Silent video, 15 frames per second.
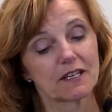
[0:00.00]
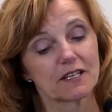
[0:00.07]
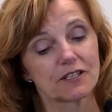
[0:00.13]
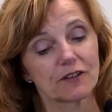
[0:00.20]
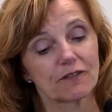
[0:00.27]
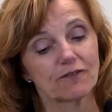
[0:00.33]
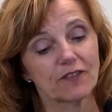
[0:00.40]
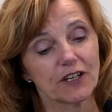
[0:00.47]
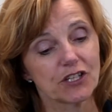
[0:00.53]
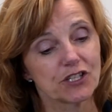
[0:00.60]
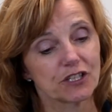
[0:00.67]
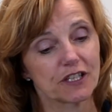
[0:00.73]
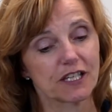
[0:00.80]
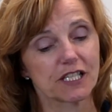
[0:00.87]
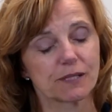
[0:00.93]
So
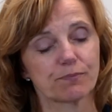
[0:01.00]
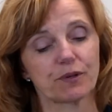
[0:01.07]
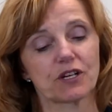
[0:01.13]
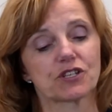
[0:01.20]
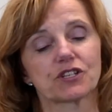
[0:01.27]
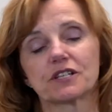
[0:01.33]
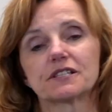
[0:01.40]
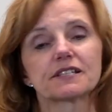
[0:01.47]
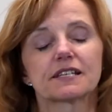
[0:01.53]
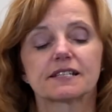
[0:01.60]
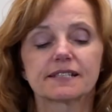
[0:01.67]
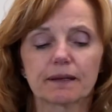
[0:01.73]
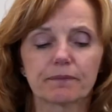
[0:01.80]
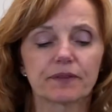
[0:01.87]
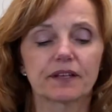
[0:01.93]
facial expressions is
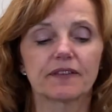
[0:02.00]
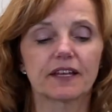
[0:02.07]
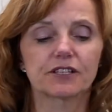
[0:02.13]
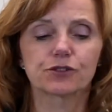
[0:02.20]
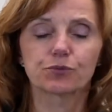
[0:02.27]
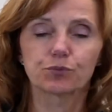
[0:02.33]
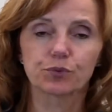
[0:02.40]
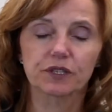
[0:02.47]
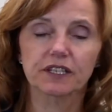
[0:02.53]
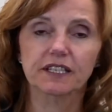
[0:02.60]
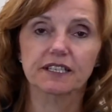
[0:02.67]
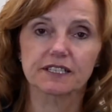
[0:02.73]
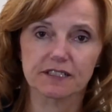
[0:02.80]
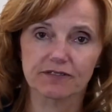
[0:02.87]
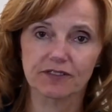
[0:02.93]
something that's really
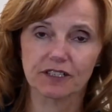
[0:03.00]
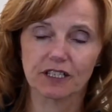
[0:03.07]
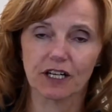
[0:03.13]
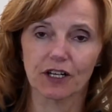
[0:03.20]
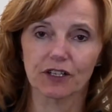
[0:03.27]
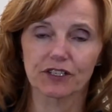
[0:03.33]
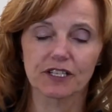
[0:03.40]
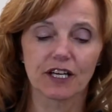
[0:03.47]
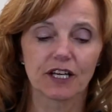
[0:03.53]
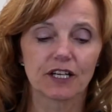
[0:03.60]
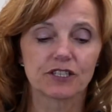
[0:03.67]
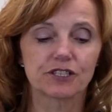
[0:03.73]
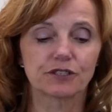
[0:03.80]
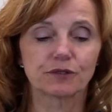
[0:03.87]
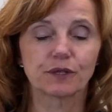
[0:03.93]
difficult
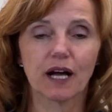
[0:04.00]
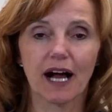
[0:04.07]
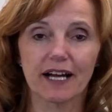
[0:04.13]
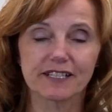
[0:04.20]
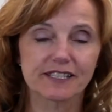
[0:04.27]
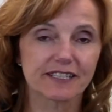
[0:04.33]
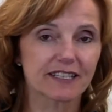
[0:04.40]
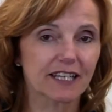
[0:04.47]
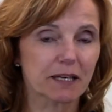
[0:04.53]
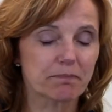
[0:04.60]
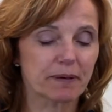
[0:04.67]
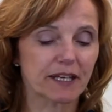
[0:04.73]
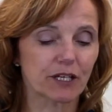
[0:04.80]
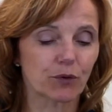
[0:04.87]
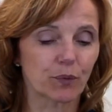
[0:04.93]
to constantly
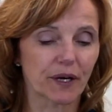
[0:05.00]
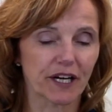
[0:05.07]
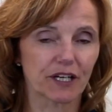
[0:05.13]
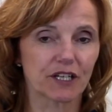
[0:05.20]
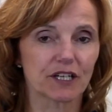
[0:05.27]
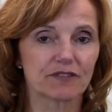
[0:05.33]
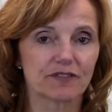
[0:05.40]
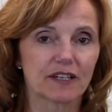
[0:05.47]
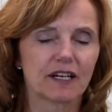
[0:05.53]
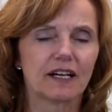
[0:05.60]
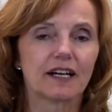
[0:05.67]
be aware of,